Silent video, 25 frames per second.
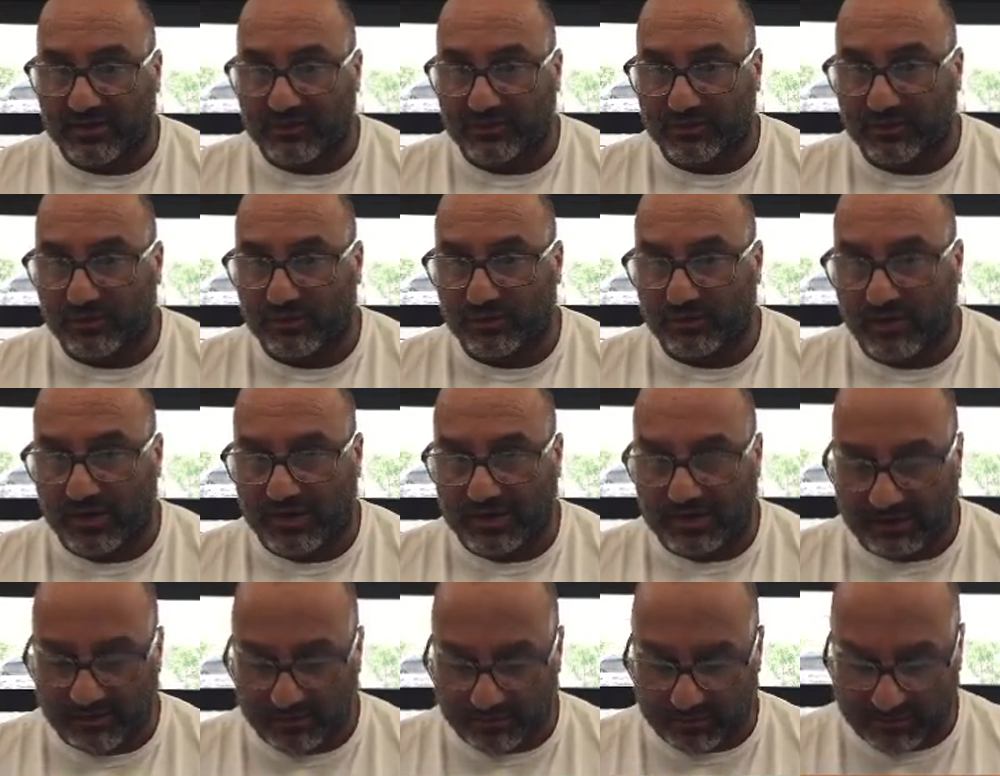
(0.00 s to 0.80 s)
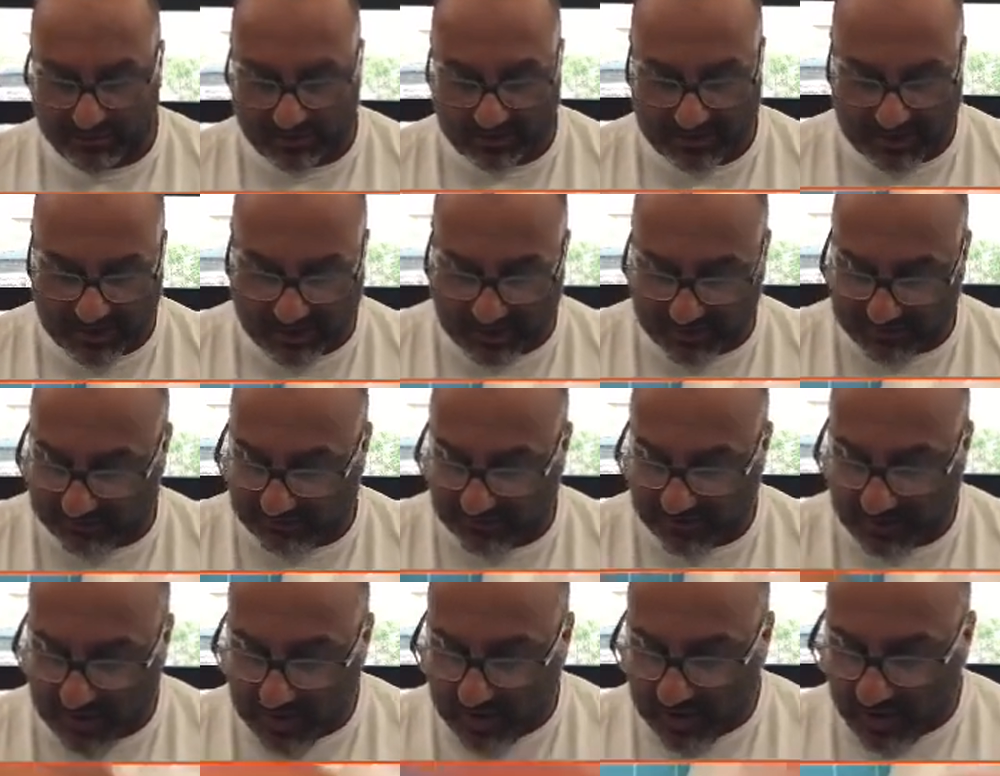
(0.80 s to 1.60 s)
of screws right here just in case.
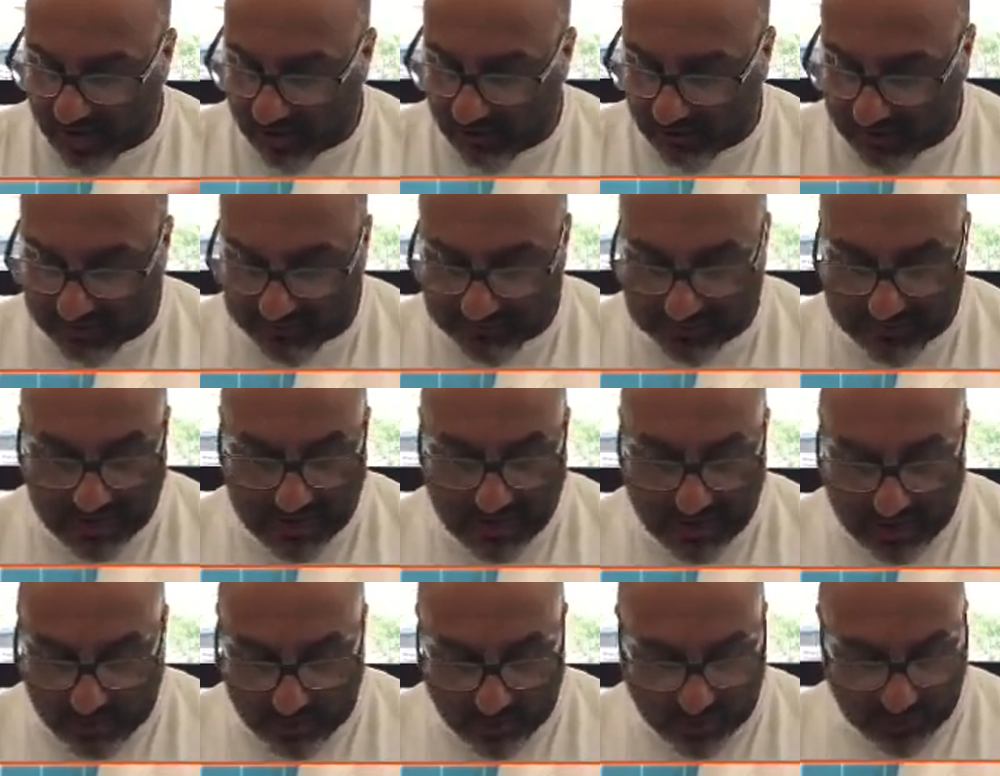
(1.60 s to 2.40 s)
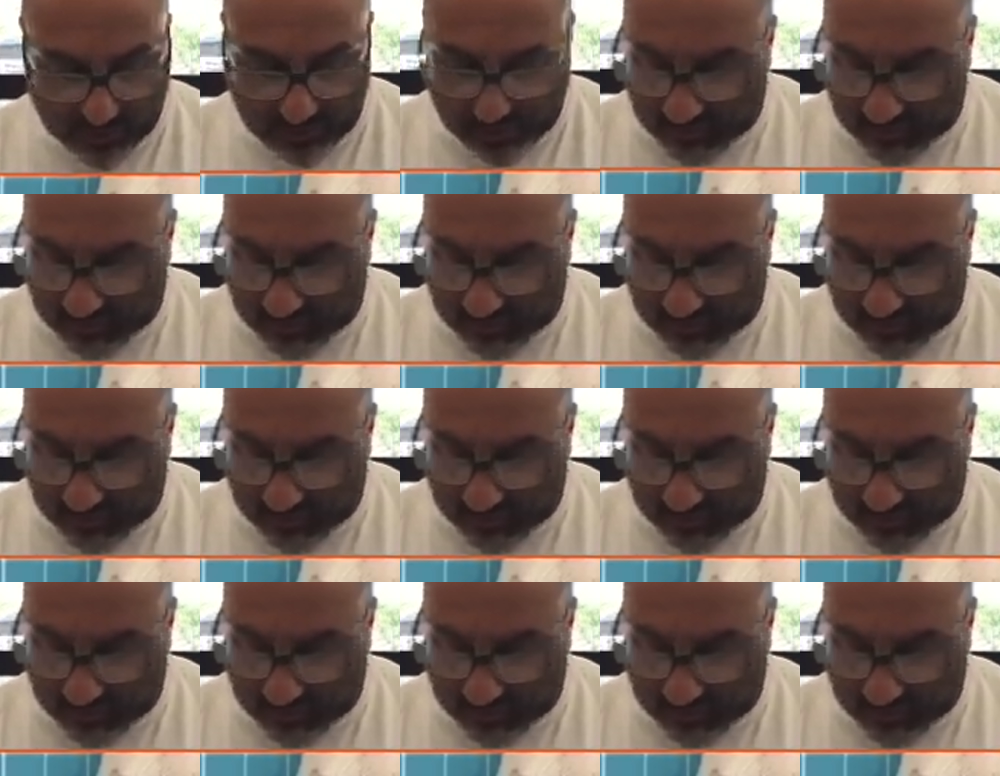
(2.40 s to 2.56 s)
All right, once